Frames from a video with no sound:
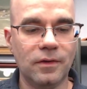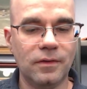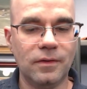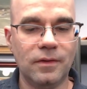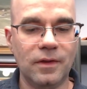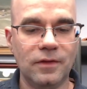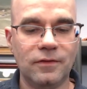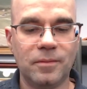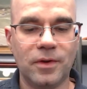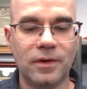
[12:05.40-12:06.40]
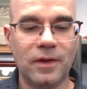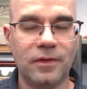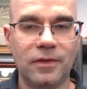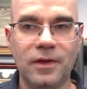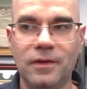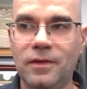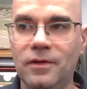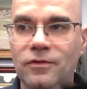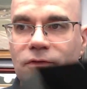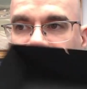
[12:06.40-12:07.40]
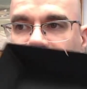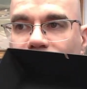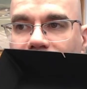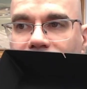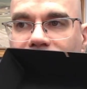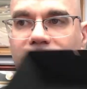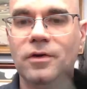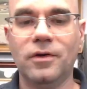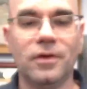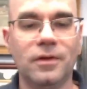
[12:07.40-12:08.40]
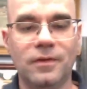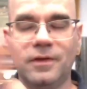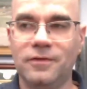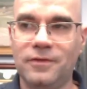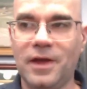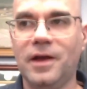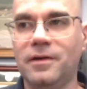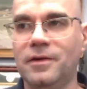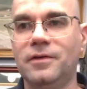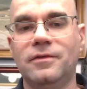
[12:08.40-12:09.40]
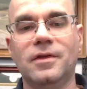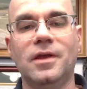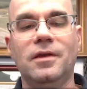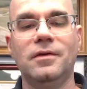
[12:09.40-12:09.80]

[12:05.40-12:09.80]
this, but I think these work pretty good. They stack nicely.